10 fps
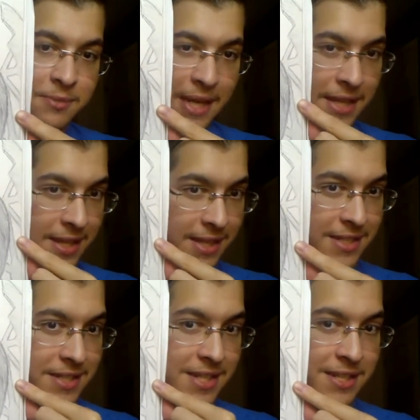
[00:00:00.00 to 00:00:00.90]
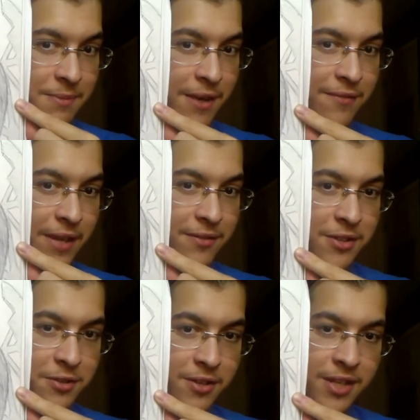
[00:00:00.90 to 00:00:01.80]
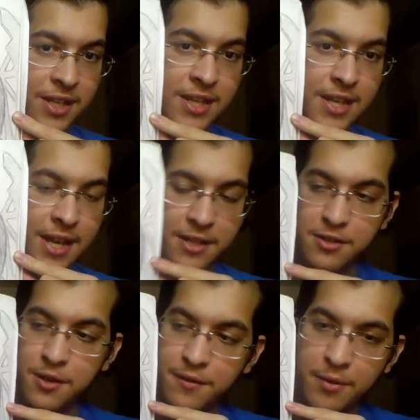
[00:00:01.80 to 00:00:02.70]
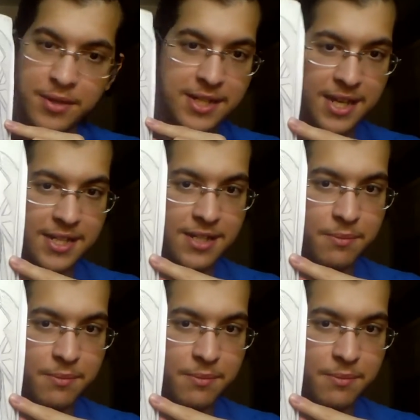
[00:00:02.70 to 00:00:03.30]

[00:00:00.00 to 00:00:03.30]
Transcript: but I think this is my favorite drawing. I don't know if I want to taint